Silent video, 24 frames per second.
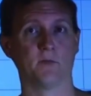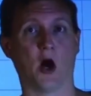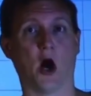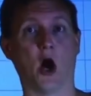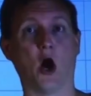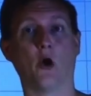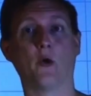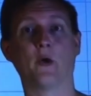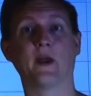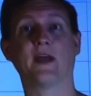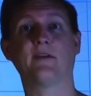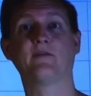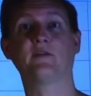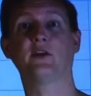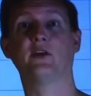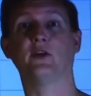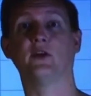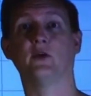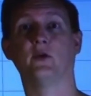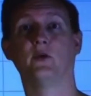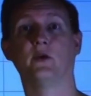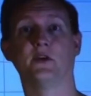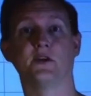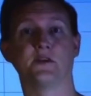all we have to
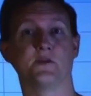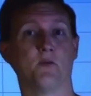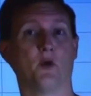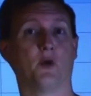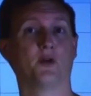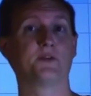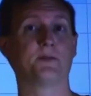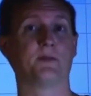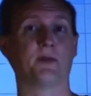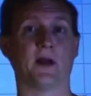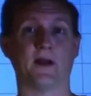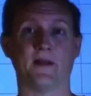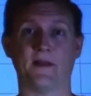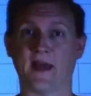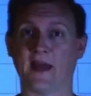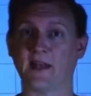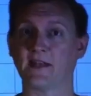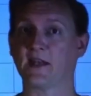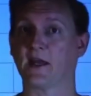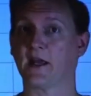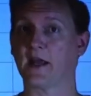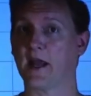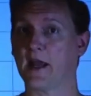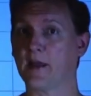do is multiply
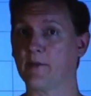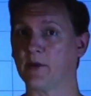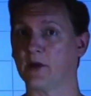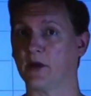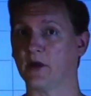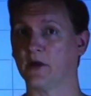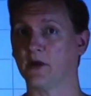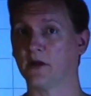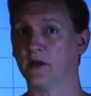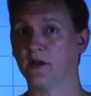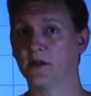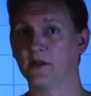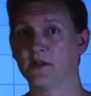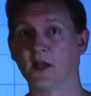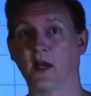that diameter